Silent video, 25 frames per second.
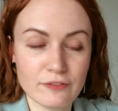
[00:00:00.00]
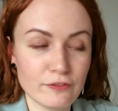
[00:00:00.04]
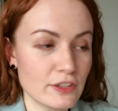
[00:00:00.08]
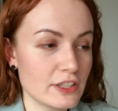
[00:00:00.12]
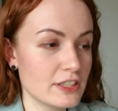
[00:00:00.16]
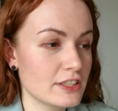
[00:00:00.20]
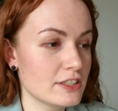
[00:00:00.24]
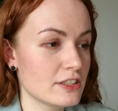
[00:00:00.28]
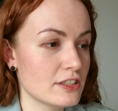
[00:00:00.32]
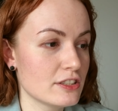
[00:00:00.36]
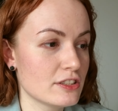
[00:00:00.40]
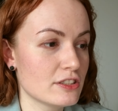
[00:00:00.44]

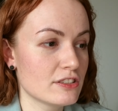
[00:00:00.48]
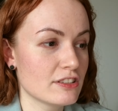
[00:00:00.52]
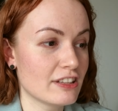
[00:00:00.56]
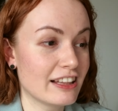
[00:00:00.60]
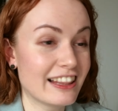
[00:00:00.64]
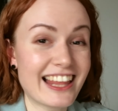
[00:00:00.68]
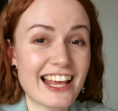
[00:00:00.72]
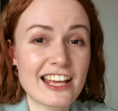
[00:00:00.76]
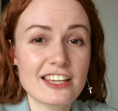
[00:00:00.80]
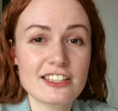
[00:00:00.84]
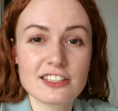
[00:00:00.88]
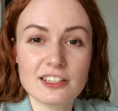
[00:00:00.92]
This is
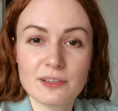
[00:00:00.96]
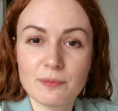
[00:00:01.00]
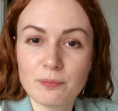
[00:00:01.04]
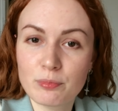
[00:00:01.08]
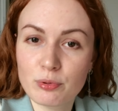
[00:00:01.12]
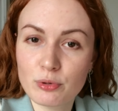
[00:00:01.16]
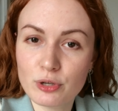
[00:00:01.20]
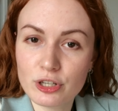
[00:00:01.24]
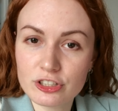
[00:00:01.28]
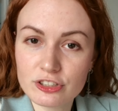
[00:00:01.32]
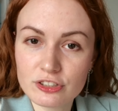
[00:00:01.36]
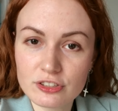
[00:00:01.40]
less
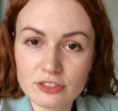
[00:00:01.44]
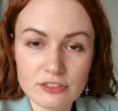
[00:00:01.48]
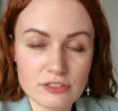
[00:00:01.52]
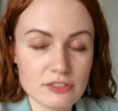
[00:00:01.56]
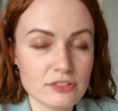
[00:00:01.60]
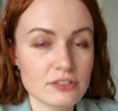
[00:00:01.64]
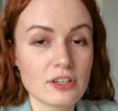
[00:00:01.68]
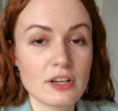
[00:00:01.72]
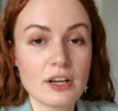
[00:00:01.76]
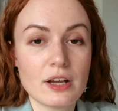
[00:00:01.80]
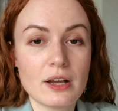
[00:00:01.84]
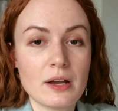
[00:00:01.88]

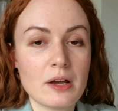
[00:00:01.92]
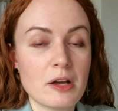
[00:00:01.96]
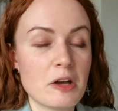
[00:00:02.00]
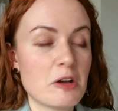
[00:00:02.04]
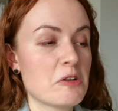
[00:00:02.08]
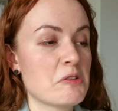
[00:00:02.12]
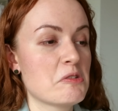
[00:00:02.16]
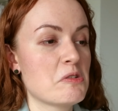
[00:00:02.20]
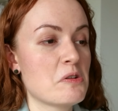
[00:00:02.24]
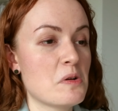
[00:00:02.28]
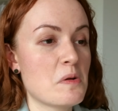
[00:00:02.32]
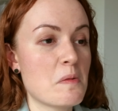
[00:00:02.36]
important
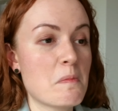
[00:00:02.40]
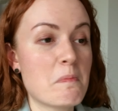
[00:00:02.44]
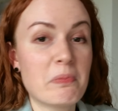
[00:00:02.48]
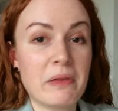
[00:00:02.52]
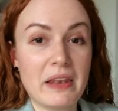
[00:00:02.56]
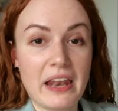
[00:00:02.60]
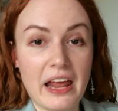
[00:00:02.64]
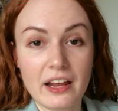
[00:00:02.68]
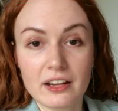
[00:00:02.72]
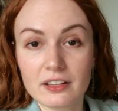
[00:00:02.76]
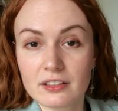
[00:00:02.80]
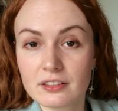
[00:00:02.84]

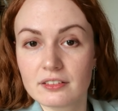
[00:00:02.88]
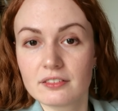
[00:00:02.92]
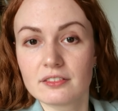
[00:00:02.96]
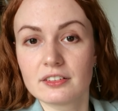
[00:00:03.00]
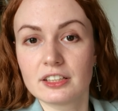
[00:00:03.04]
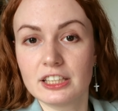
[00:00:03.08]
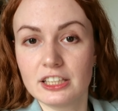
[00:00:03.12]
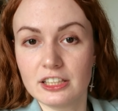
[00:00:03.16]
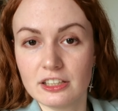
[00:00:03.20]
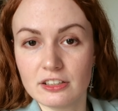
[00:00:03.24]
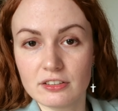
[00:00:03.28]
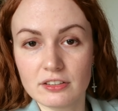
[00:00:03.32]
plan
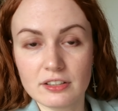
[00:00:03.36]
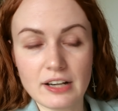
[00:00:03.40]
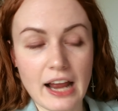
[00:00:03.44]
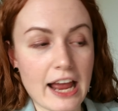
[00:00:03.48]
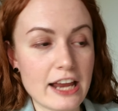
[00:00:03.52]
here.